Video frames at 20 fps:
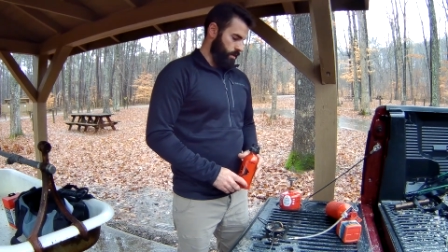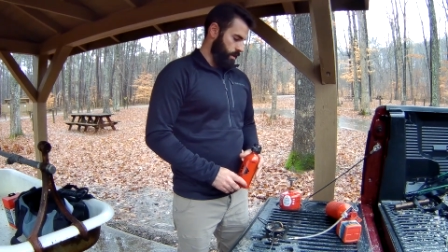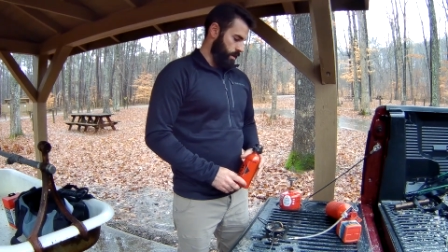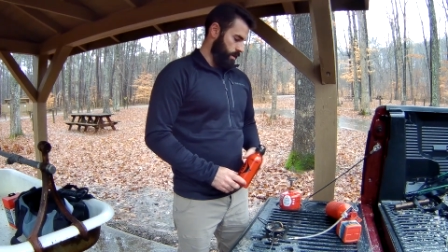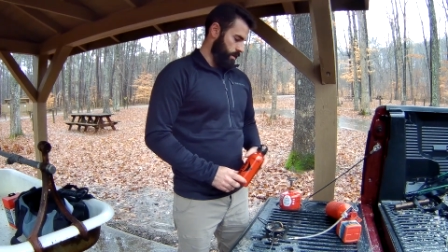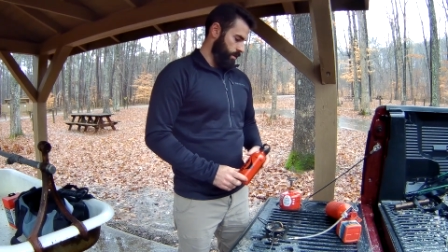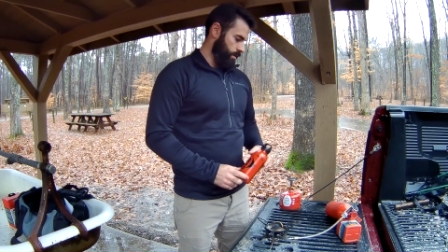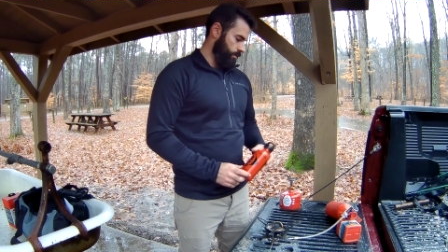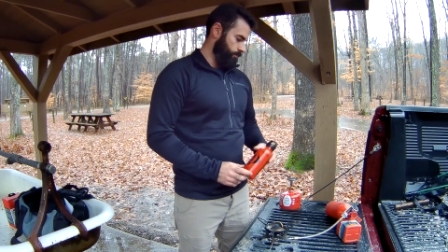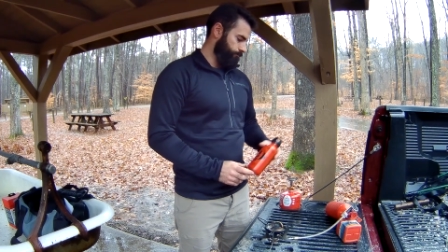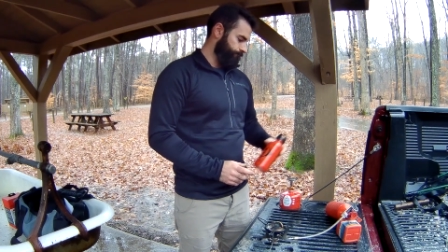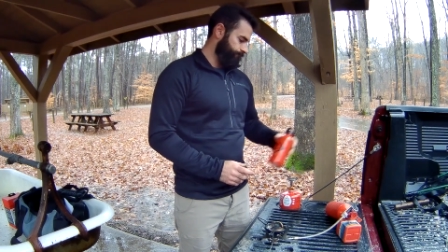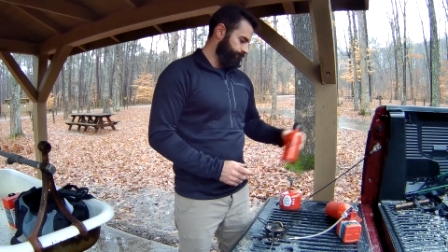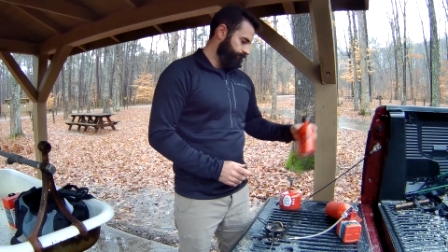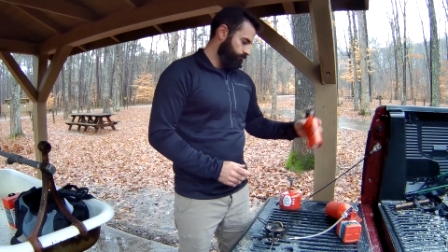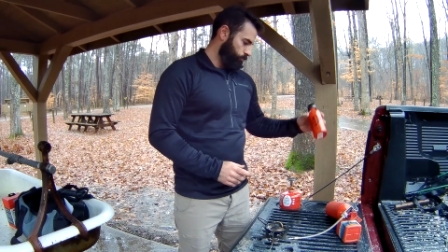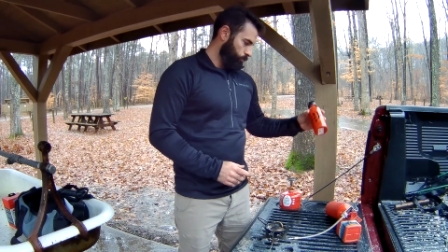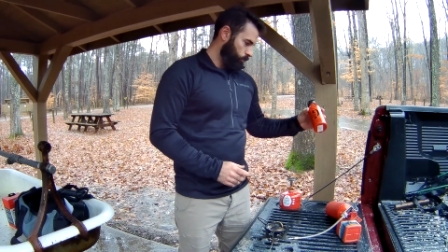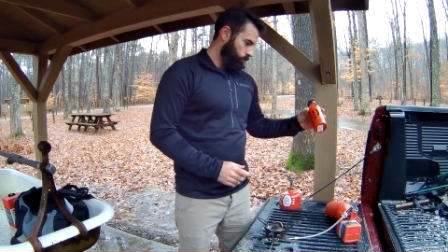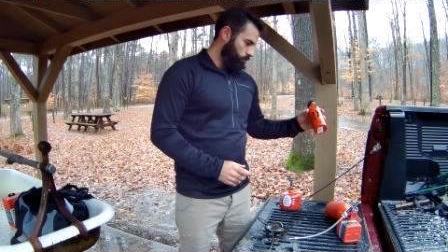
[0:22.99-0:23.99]
And
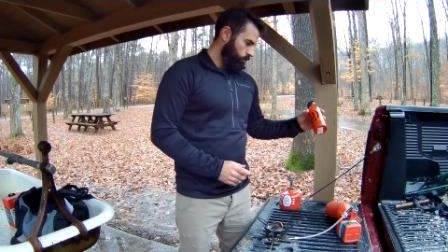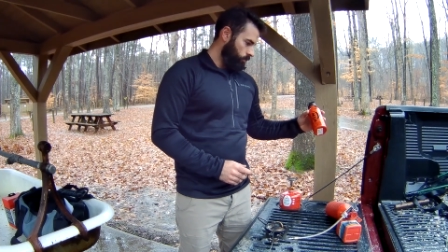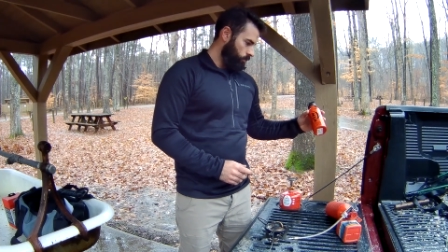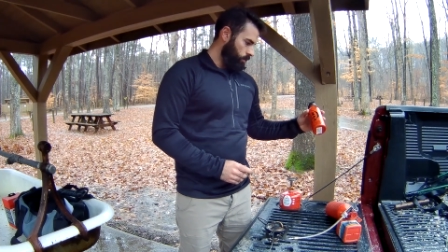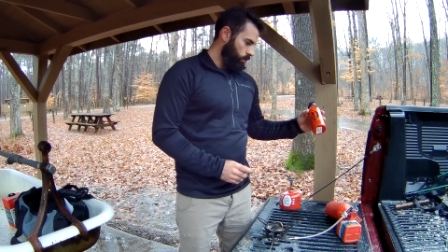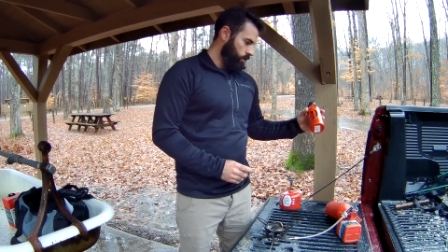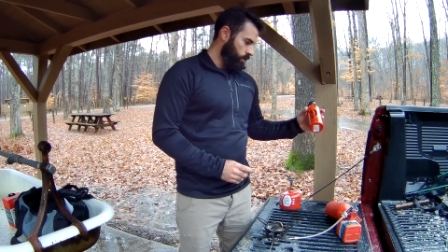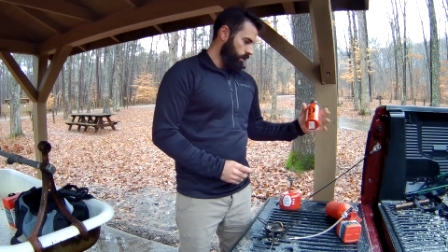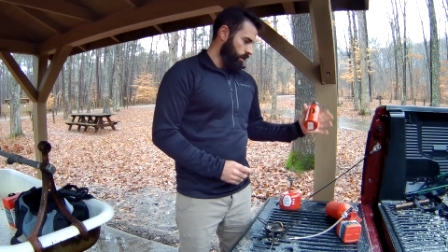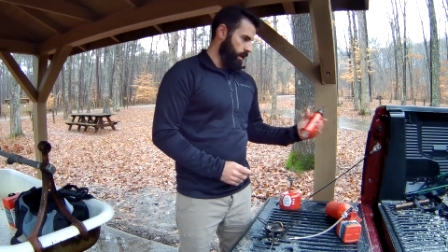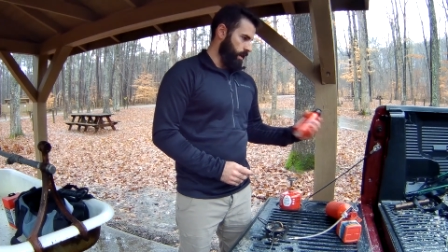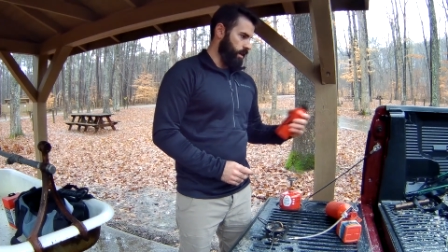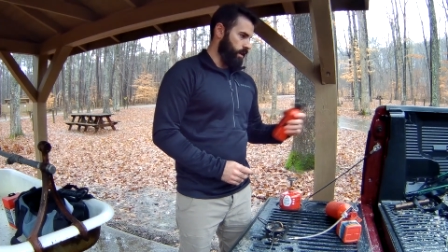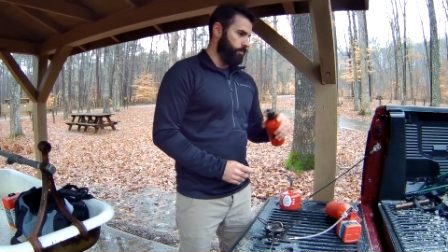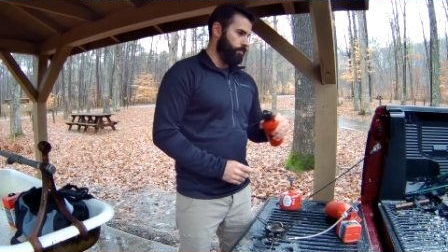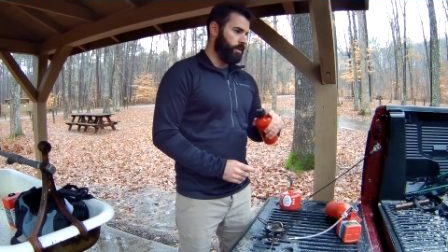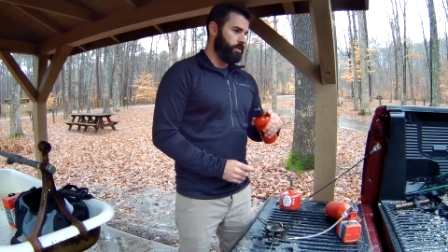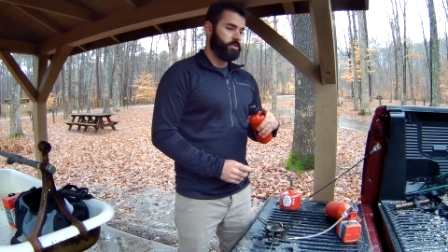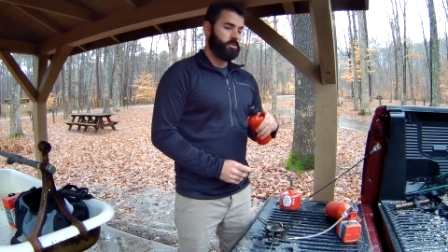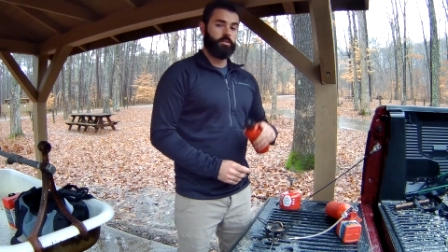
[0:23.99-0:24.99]

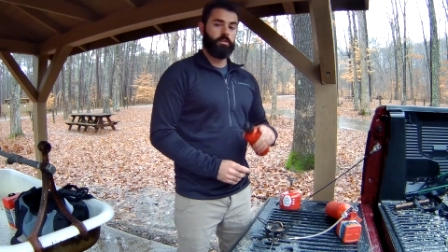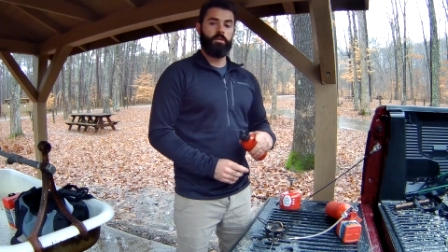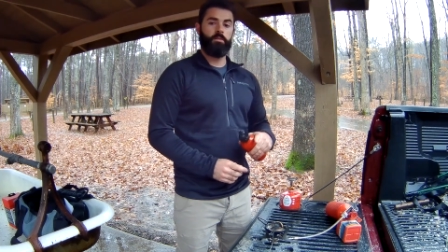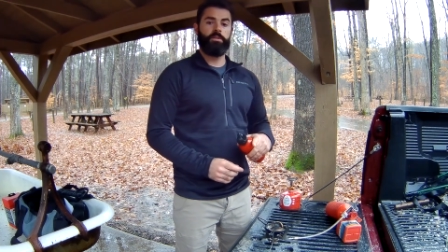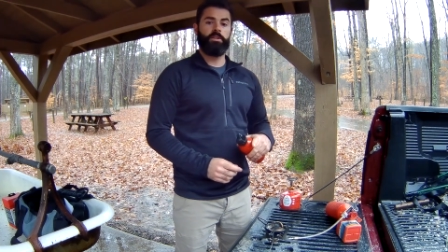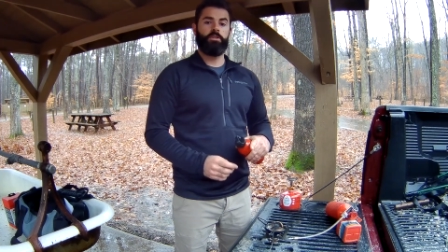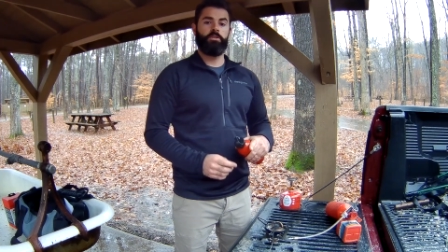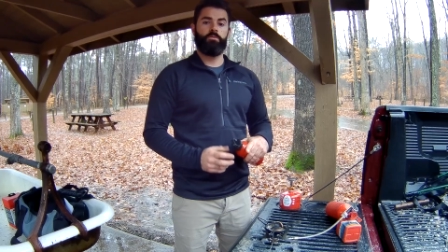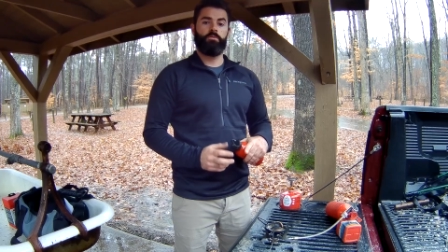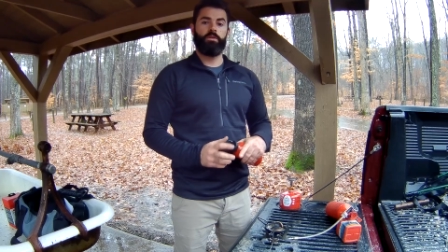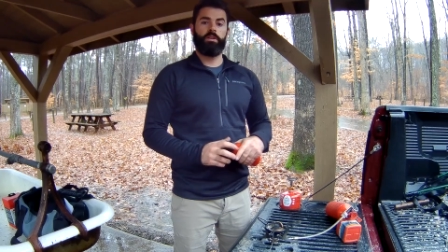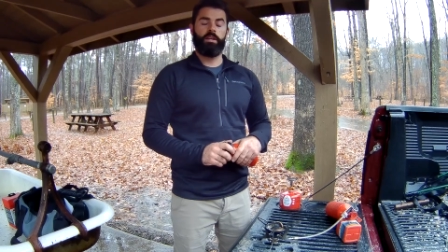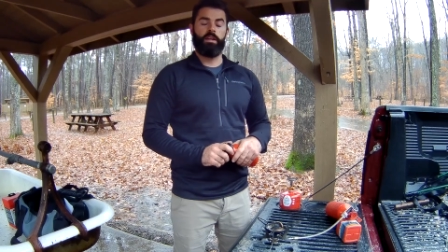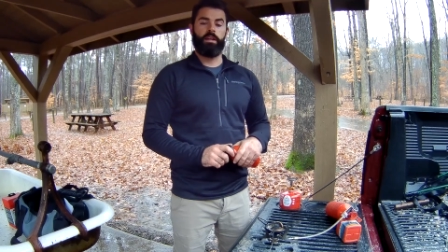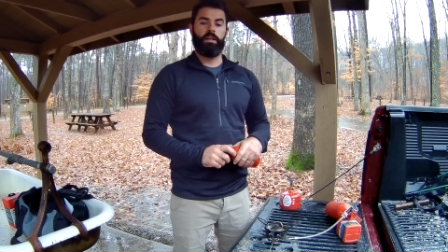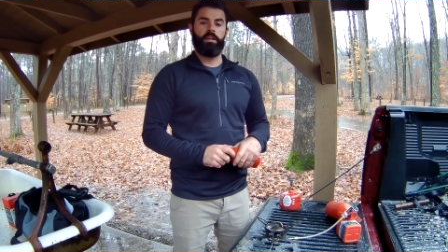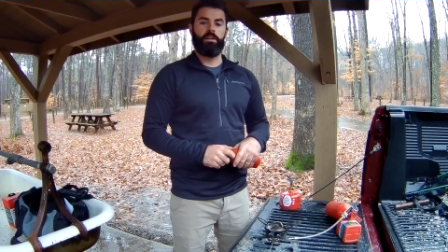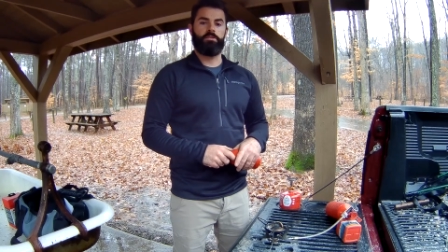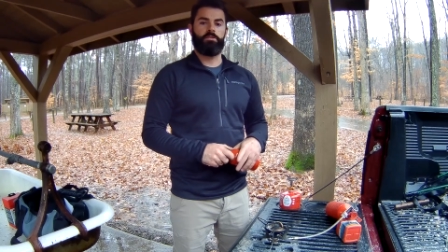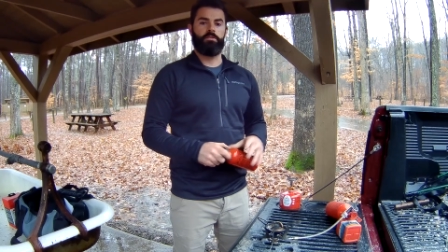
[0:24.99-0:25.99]
I'm also going to be doing
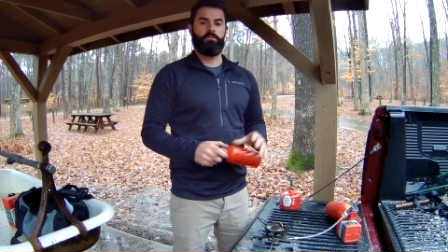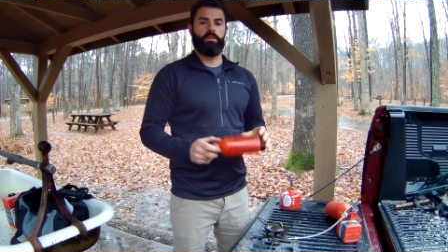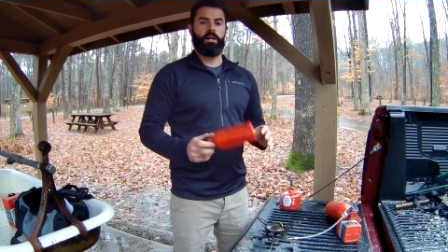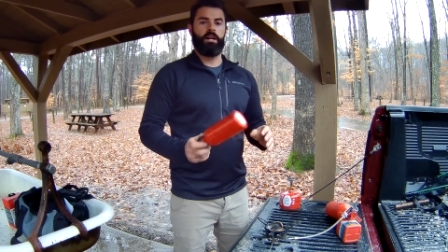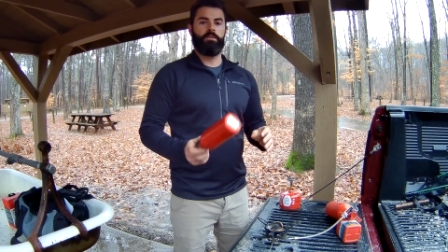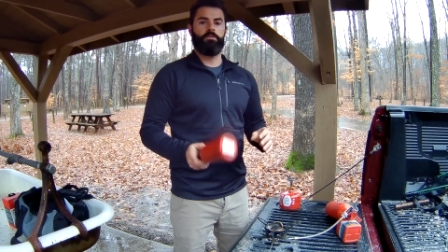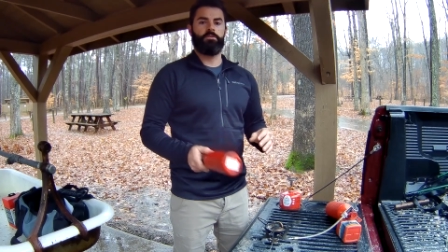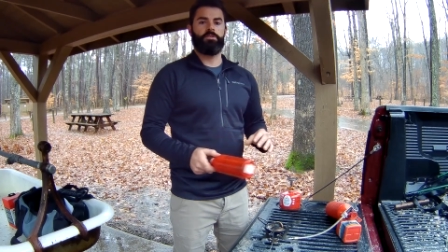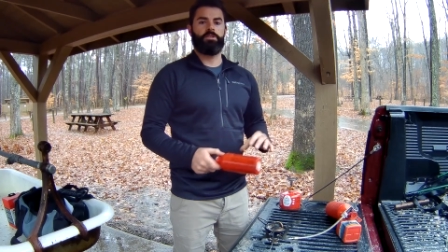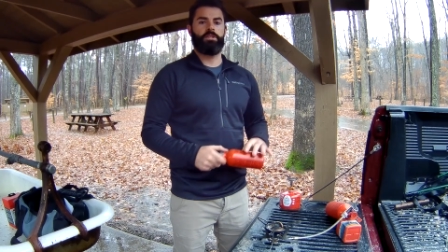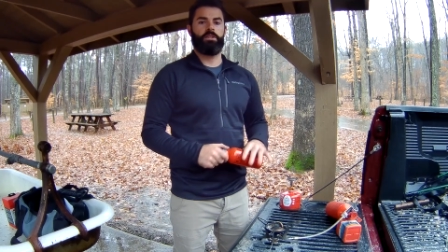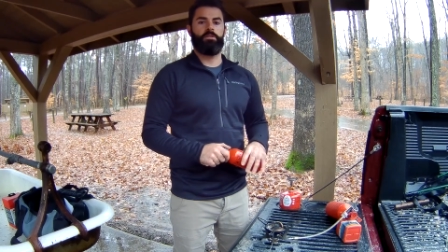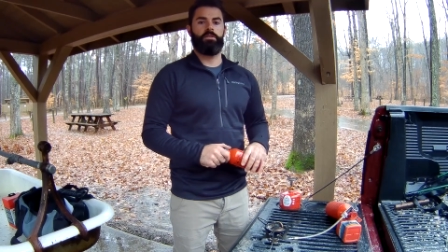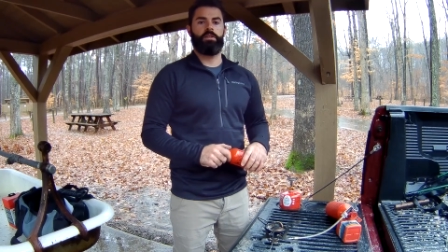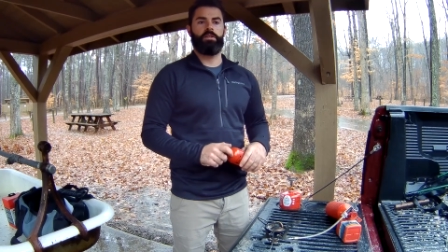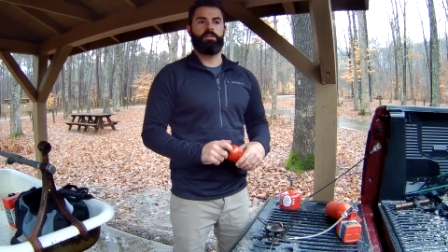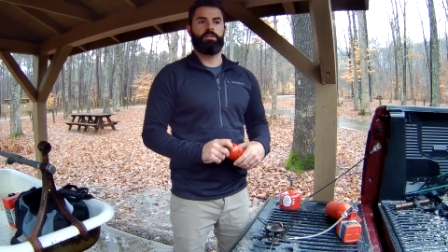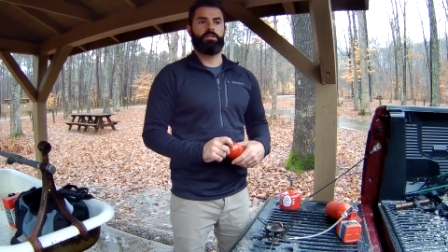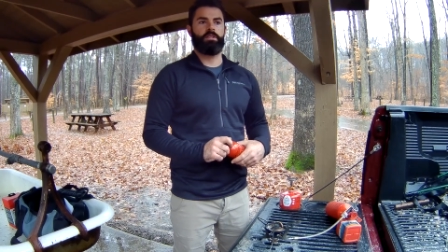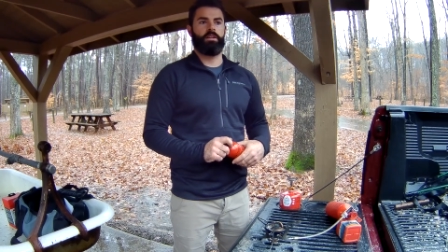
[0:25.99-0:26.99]
a survival
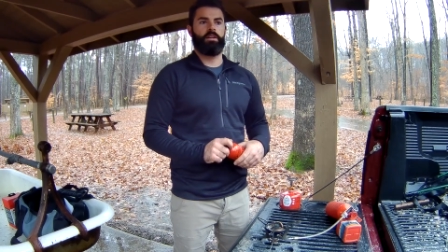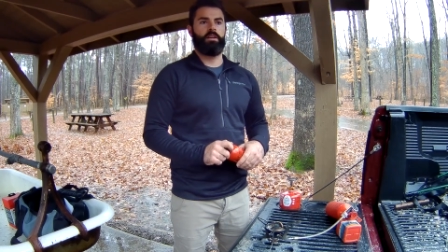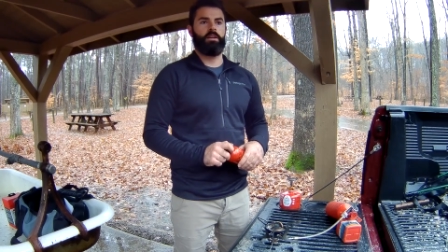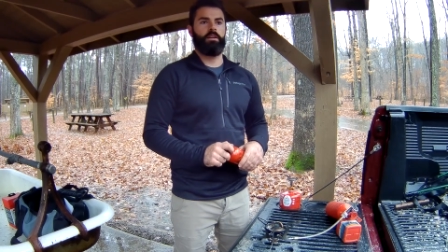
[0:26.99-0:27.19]
series,